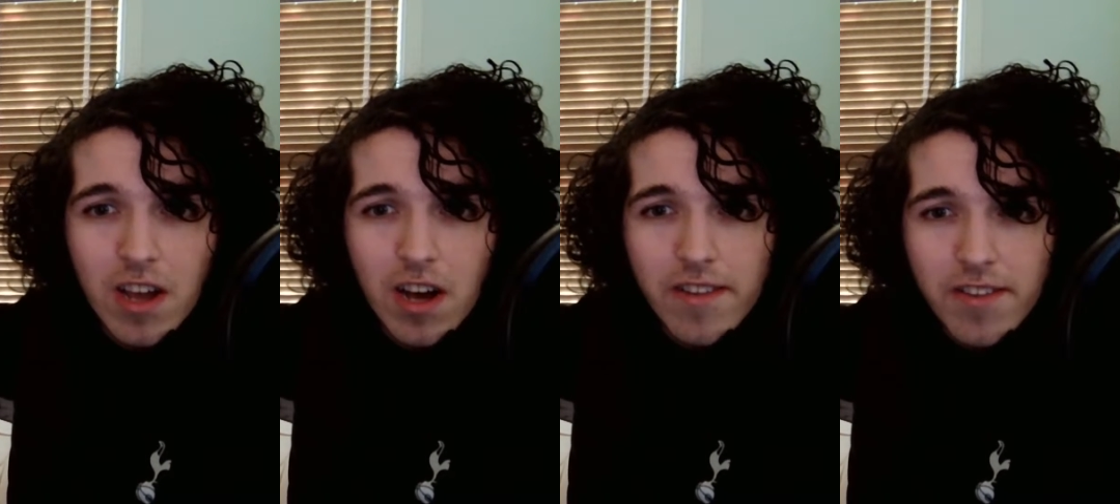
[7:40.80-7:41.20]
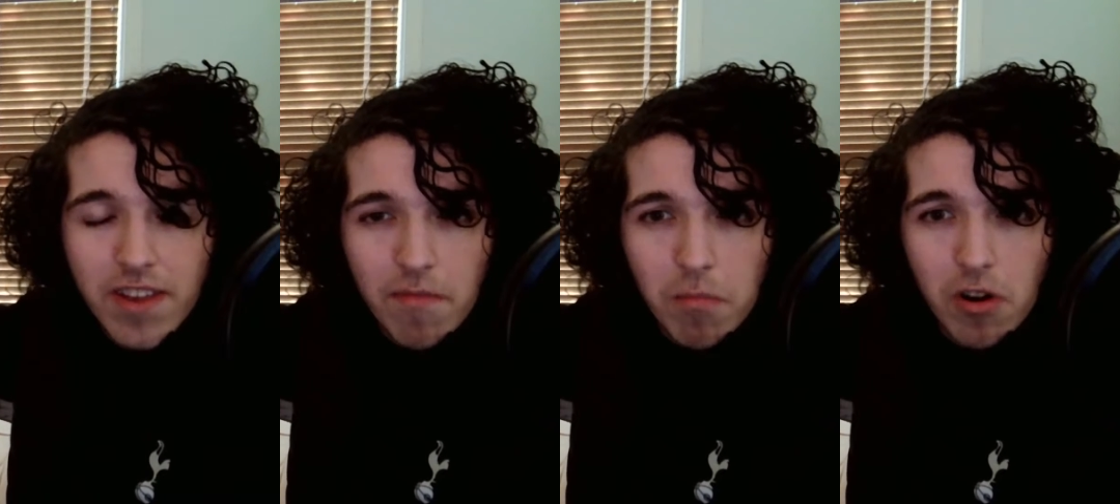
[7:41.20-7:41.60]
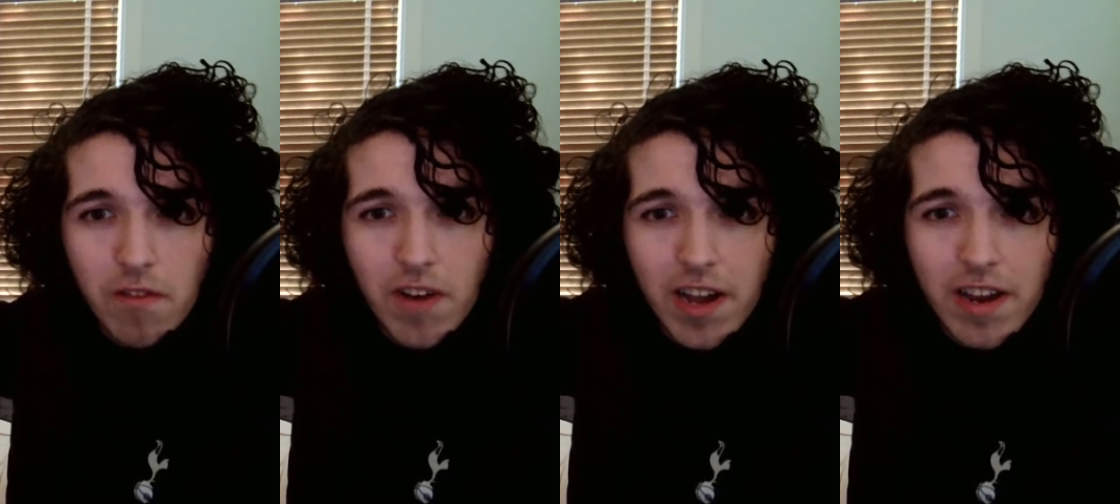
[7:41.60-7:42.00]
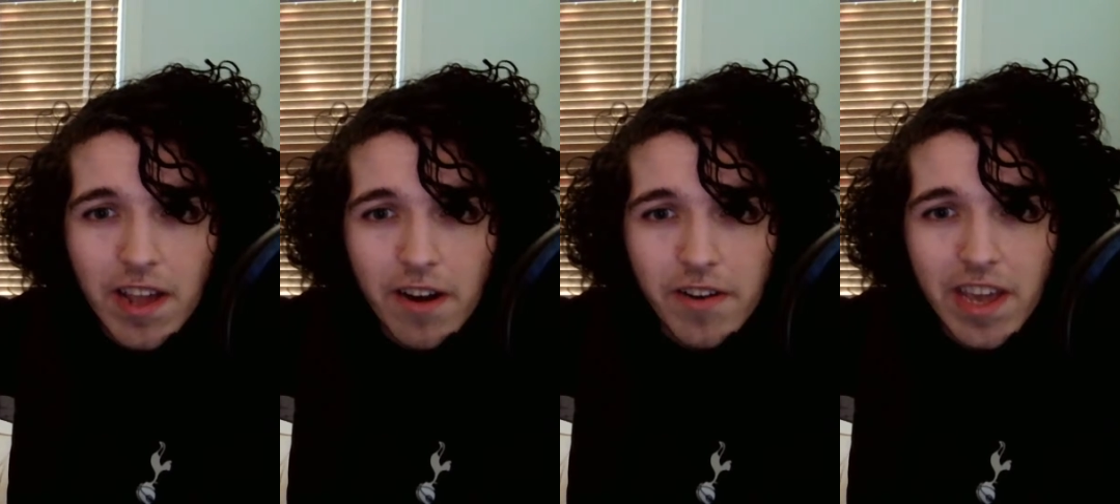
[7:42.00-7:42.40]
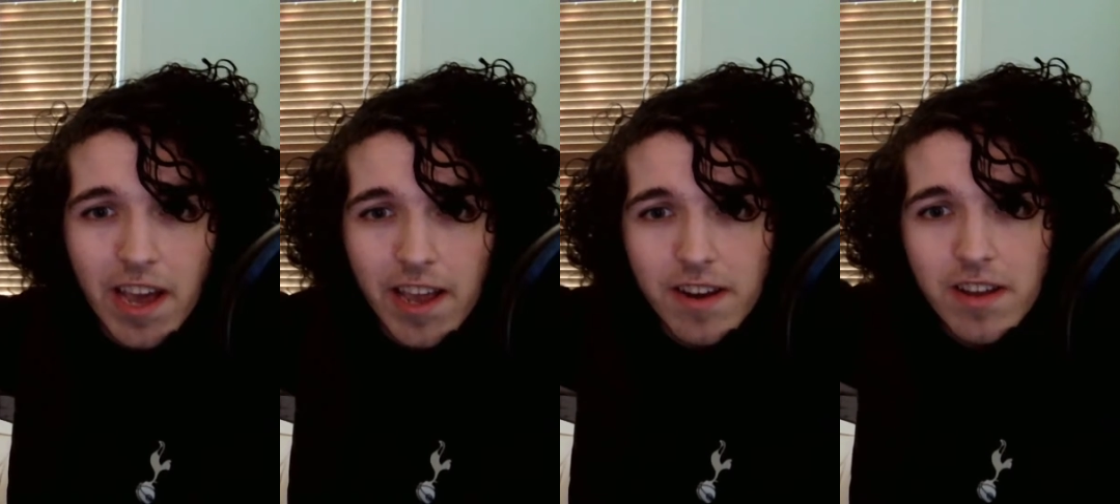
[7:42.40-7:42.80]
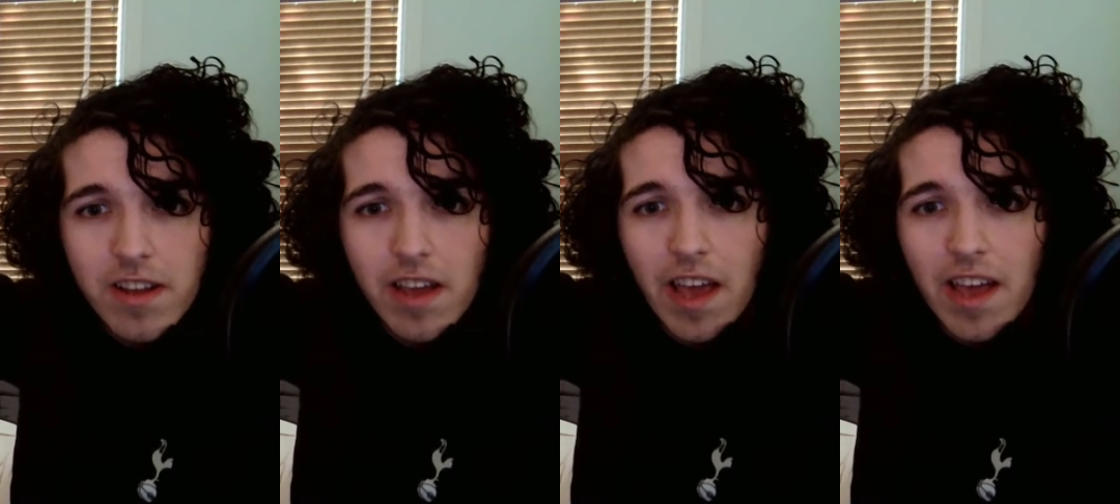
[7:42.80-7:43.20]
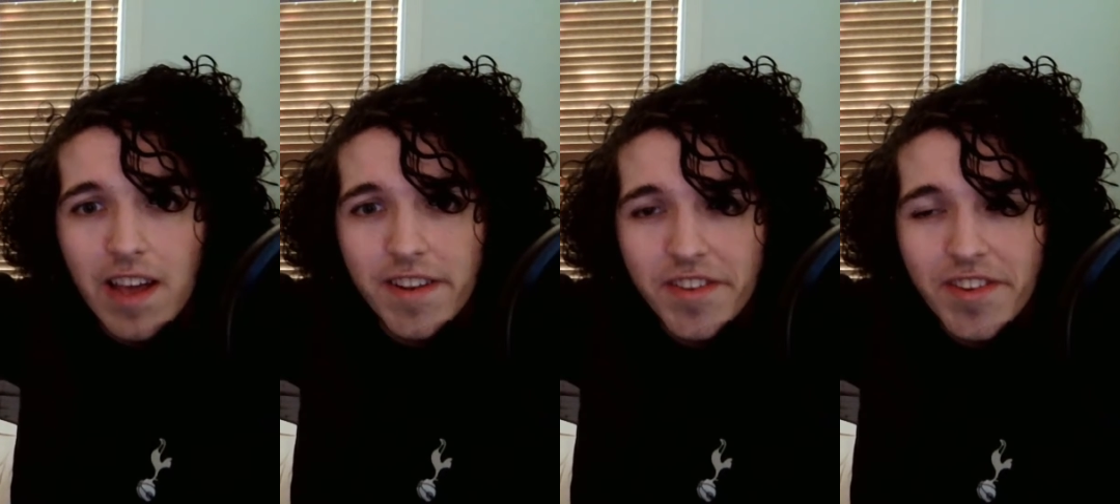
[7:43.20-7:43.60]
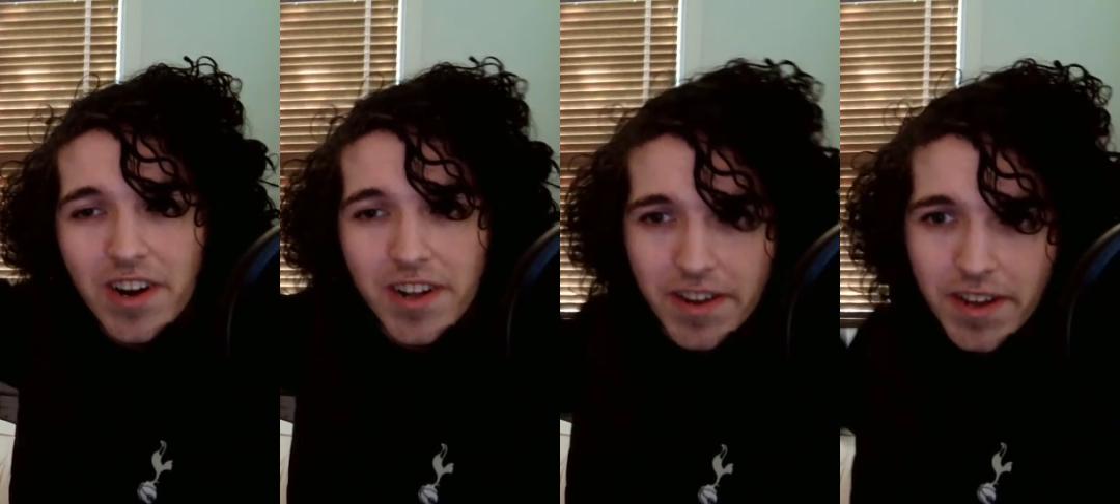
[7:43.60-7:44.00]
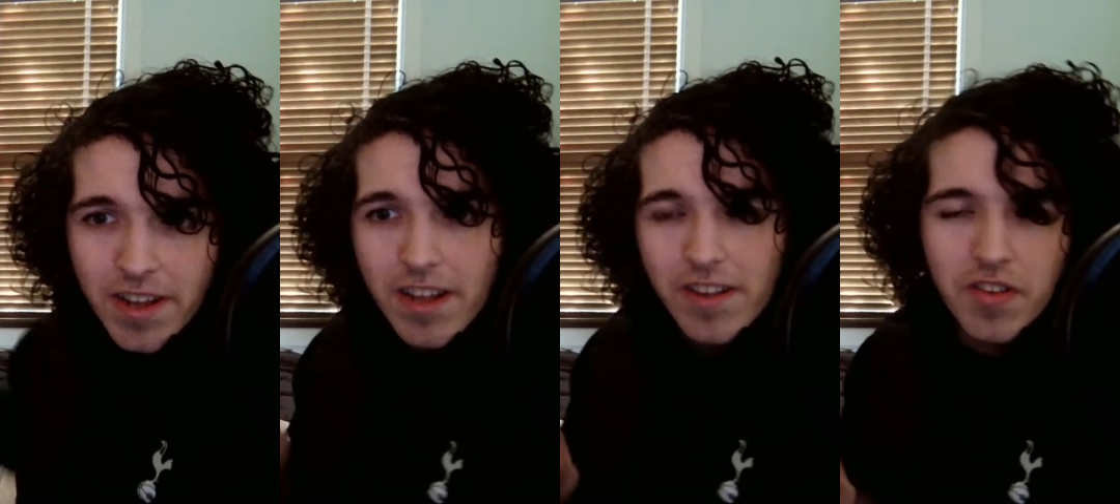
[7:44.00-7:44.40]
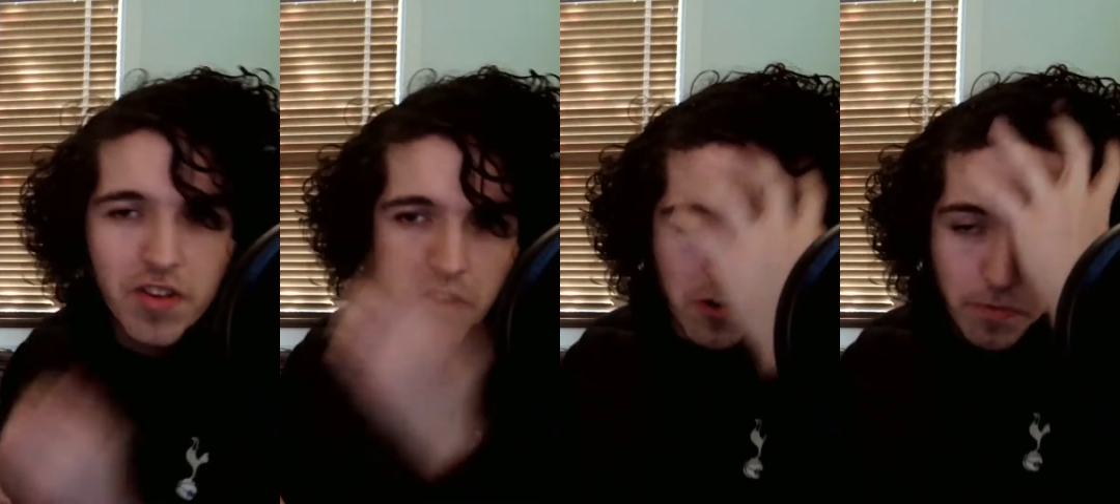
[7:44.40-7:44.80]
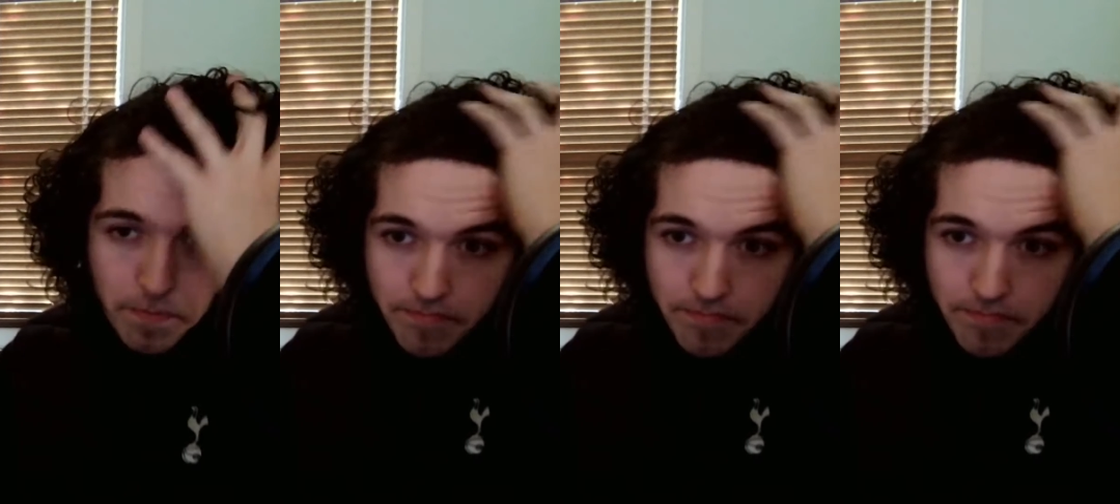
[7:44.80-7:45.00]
Steven Bergwijn, Harry Kane, and Son. So,